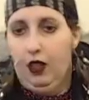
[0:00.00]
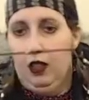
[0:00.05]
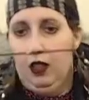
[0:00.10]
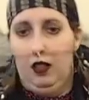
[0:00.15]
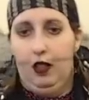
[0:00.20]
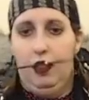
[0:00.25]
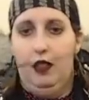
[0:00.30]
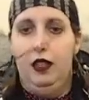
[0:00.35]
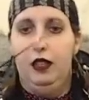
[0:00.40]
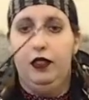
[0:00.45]

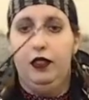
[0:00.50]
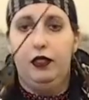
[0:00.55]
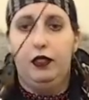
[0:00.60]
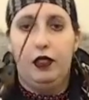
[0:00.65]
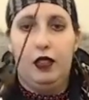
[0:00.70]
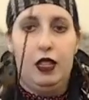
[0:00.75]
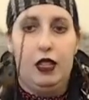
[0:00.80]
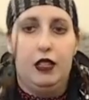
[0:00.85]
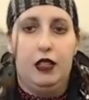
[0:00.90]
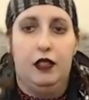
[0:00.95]
This
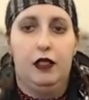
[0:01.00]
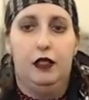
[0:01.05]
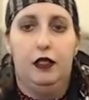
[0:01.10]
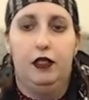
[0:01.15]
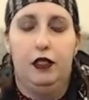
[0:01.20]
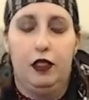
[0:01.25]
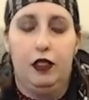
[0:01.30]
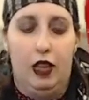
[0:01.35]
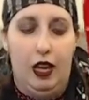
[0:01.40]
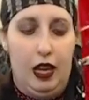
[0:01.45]

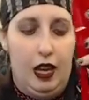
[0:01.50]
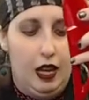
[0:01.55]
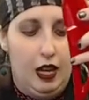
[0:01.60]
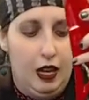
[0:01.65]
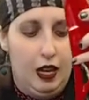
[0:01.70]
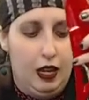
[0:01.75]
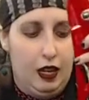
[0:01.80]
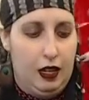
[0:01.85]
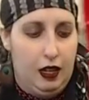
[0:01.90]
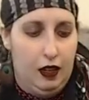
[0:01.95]
is
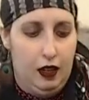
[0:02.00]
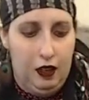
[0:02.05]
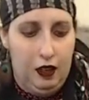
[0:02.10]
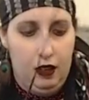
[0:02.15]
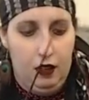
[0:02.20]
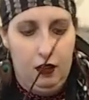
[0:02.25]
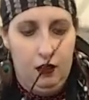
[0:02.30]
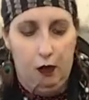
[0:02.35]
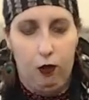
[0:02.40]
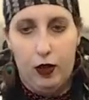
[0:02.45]
a
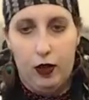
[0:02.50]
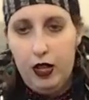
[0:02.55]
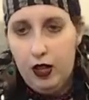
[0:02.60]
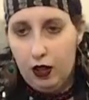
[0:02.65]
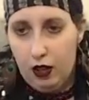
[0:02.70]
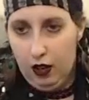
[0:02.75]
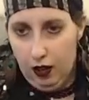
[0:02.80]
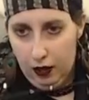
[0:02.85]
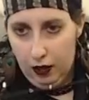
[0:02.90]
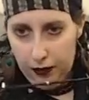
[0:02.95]

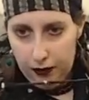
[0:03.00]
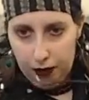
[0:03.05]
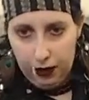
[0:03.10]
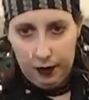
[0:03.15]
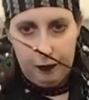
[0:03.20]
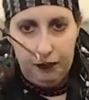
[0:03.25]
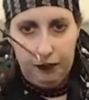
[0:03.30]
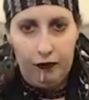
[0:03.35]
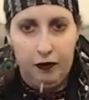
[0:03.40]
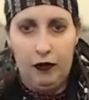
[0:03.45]
recurve
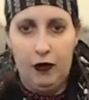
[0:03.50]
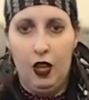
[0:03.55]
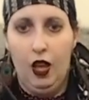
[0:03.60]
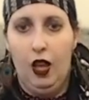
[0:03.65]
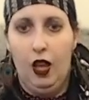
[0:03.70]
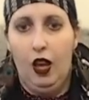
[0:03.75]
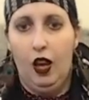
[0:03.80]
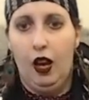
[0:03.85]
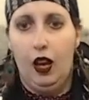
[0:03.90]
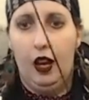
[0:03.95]

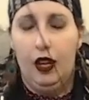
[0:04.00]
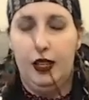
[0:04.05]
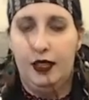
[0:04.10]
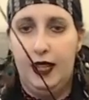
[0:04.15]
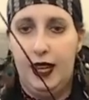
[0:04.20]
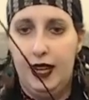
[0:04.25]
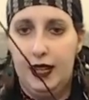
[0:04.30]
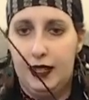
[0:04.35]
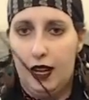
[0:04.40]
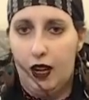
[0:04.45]

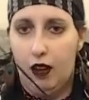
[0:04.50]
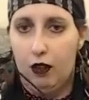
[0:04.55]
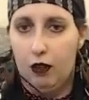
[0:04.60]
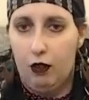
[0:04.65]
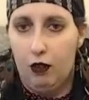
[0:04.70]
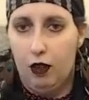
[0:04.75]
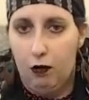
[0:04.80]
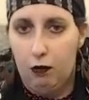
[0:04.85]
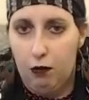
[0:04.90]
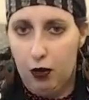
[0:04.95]

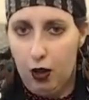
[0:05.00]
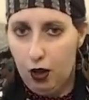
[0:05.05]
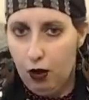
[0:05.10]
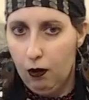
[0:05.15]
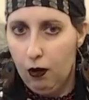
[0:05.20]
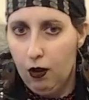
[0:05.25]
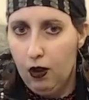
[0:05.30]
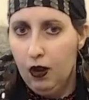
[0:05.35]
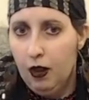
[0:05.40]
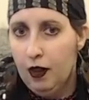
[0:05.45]
takedown
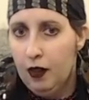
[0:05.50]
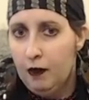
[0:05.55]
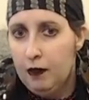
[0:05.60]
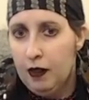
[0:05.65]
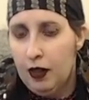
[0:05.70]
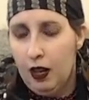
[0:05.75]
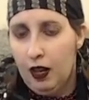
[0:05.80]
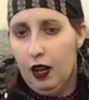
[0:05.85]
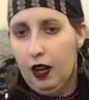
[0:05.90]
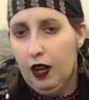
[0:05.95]
bow.
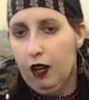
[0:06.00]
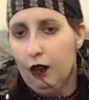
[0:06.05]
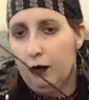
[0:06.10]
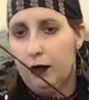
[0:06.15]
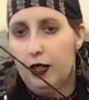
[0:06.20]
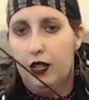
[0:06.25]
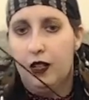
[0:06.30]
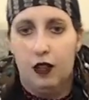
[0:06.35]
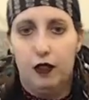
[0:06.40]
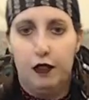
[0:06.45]

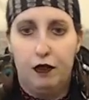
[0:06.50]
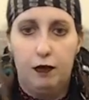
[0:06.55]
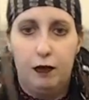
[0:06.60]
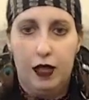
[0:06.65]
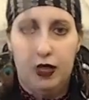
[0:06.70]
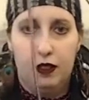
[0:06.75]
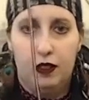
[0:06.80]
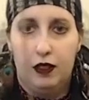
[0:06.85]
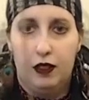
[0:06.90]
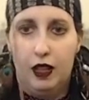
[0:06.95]
Recurve
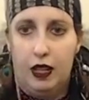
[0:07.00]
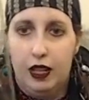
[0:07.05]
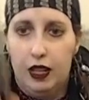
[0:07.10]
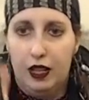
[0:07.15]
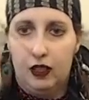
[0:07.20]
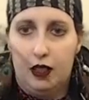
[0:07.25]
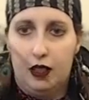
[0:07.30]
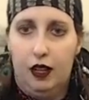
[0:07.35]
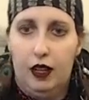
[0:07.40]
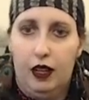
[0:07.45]
means
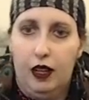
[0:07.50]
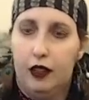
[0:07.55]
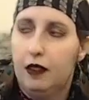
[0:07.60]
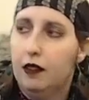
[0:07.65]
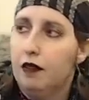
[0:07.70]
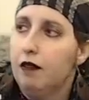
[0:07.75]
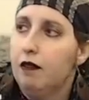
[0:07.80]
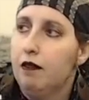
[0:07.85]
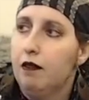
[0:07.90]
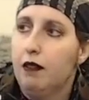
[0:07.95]
that
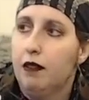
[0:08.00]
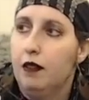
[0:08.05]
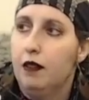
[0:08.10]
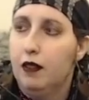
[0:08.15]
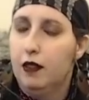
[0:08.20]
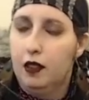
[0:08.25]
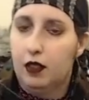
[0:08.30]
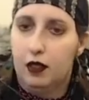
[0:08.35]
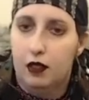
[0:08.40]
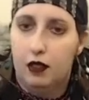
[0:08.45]

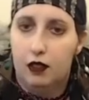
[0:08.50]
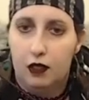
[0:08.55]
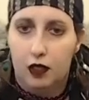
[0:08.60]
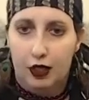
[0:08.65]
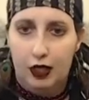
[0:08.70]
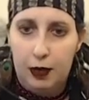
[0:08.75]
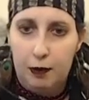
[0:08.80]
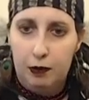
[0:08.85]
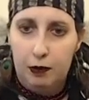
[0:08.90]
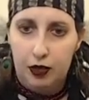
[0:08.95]
the
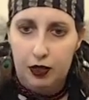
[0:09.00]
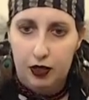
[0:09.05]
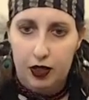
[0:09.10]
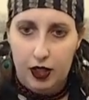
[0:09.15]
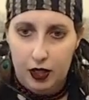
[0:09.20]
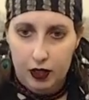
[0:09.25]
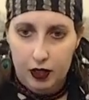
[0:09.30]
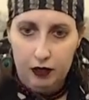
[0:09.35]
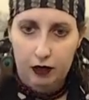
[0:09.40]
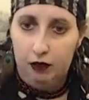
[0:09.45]
limbs
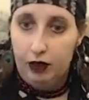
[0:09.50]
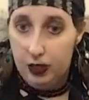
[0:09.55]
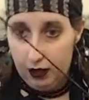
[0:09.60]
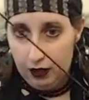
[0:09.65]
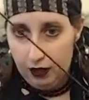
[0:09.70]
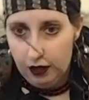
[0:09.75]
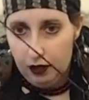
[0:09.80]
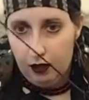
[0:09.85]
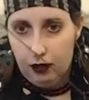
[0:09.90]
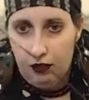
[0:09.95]
here, which
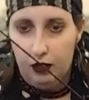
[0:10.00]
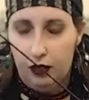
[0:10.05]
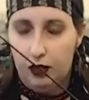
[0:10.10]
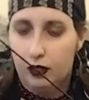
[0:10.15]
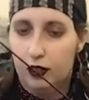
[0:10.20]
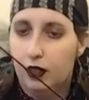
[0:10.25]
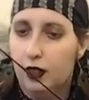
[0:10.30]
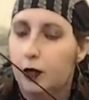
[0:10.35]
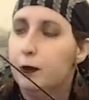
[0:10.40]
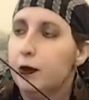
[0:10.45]
these
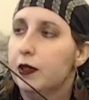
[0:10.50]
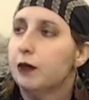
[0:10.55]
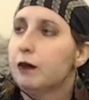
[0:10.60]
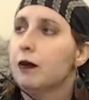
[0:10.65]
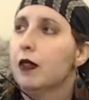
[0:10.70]
are limbs,